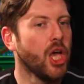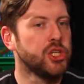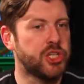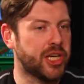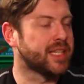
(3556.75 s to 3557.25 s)

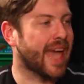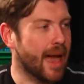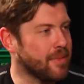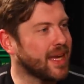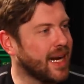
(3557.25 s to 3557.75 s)
She could
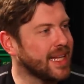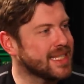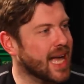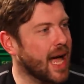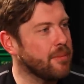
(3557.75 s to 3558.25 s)
get me at any
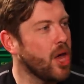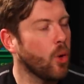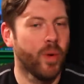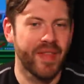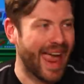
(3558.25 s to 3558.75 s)
time
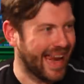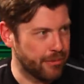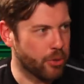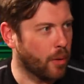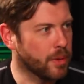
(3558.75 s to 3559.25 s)
with
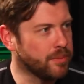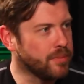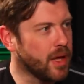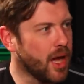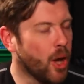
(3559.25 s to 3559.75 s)
any problem.